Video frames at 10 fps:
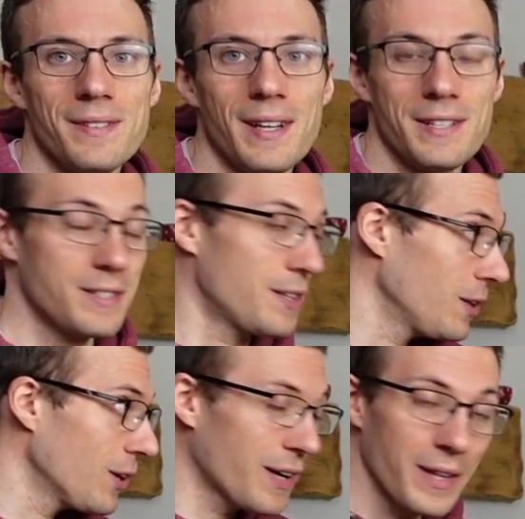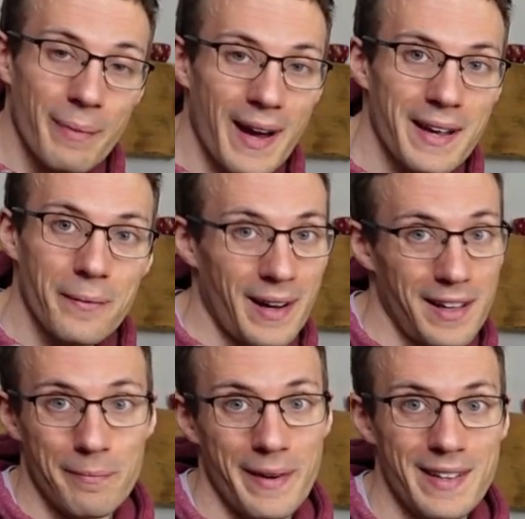as to the look of the bike while
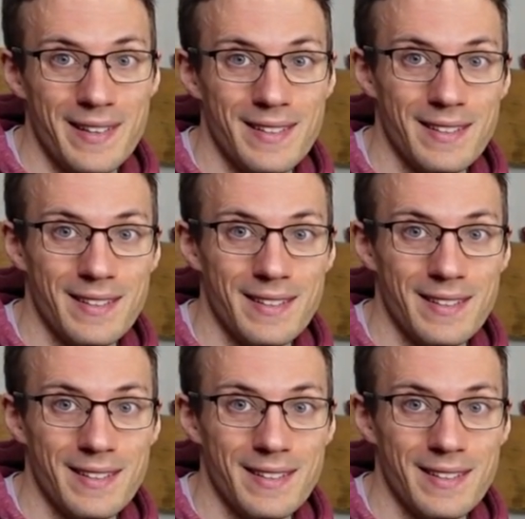I've been